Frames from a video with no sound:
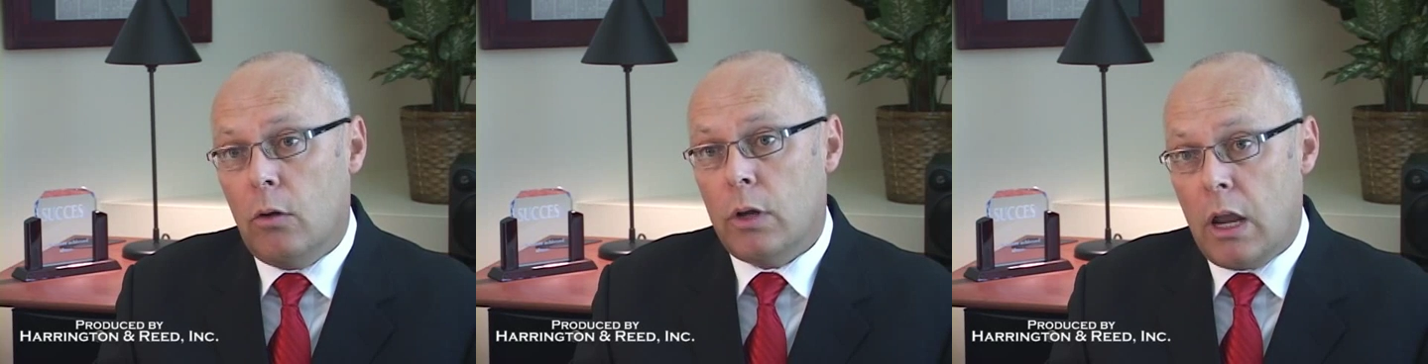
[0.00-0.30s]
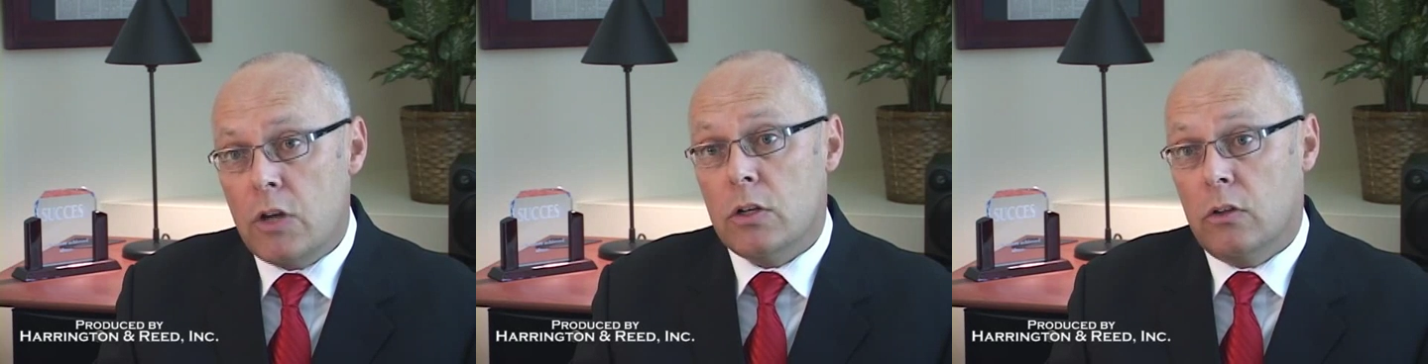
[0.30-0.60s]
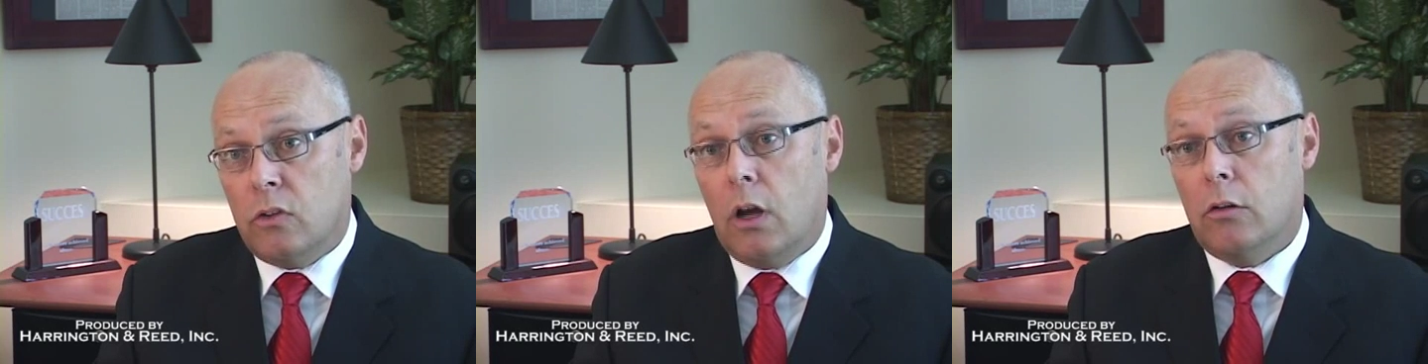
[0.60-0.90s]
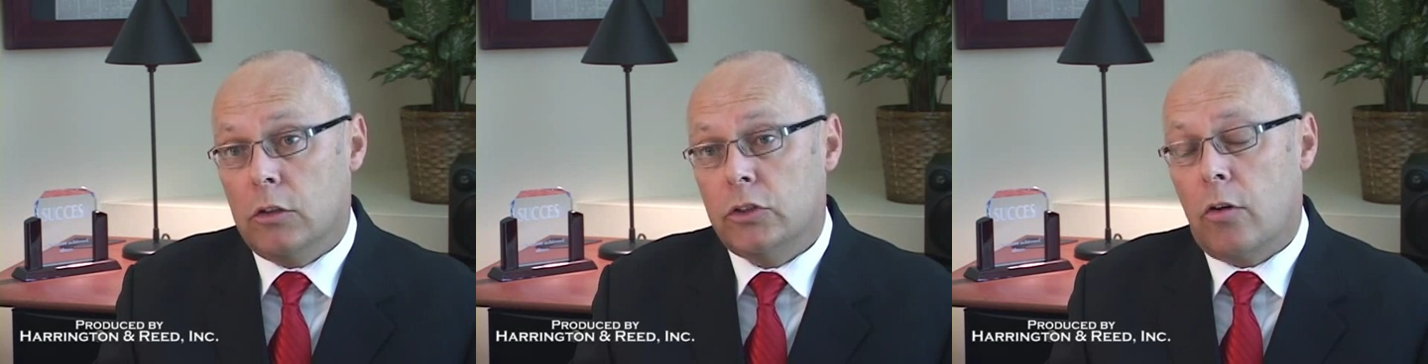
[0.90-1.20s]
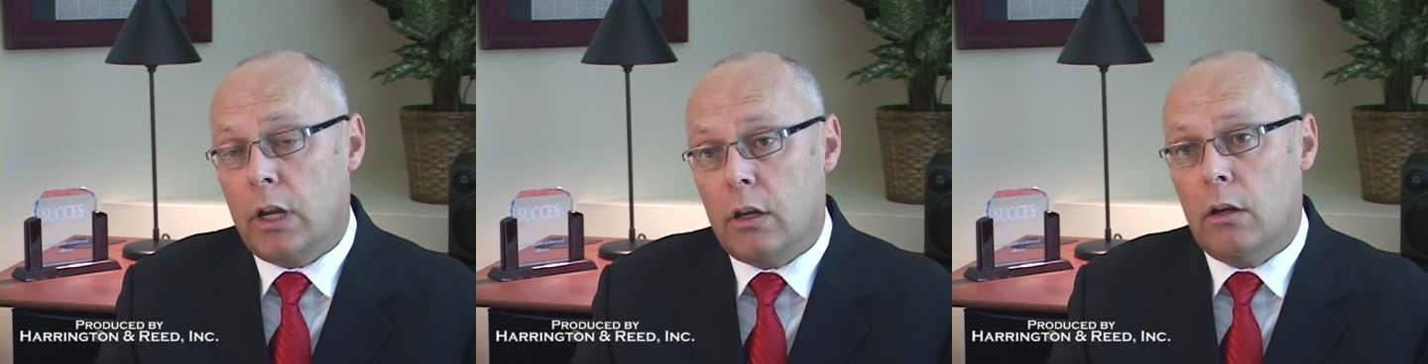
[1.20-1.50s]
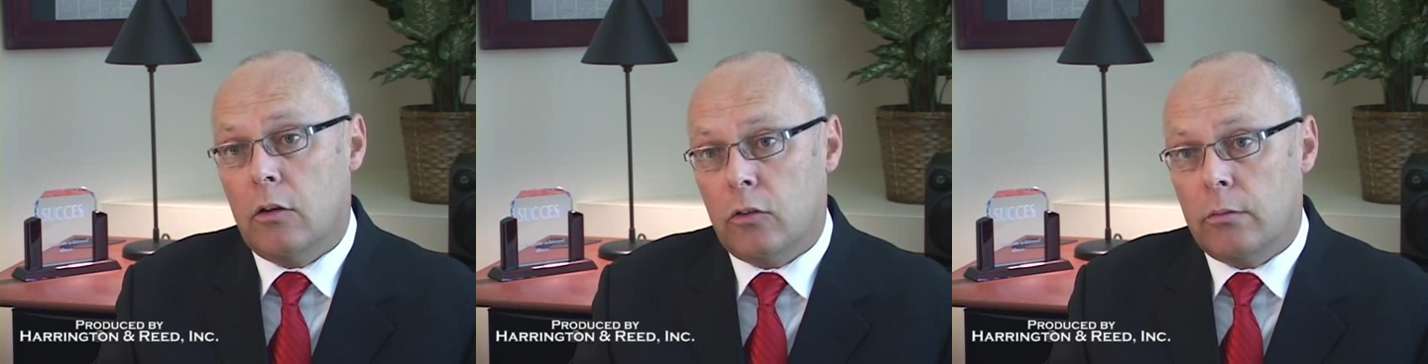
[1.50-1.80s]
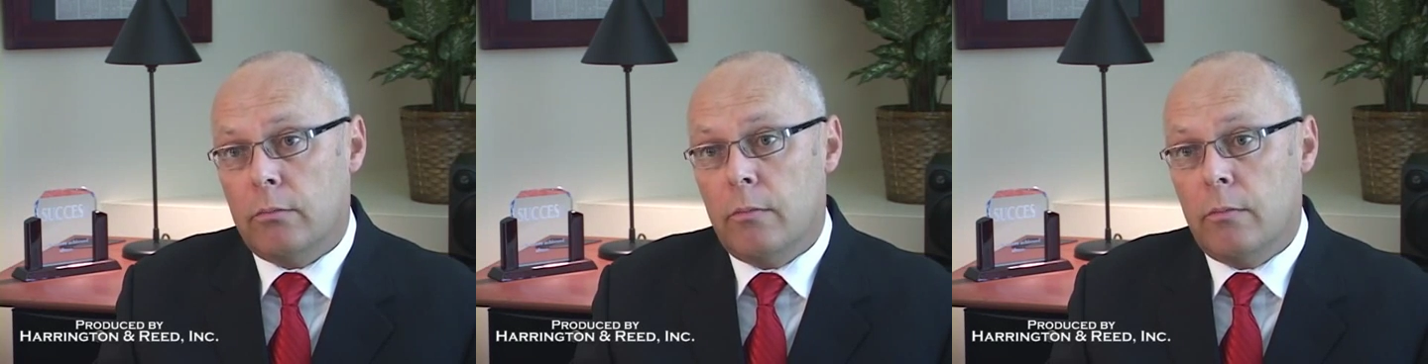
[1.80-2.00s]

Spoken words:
locations under a strike condition.